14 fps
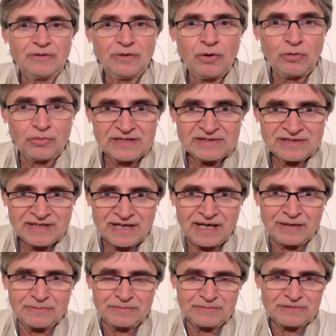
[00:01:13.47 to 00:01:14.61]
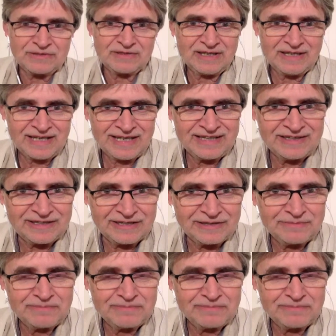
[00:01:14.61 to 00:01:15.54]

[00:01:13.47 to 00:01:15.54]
always comes handy.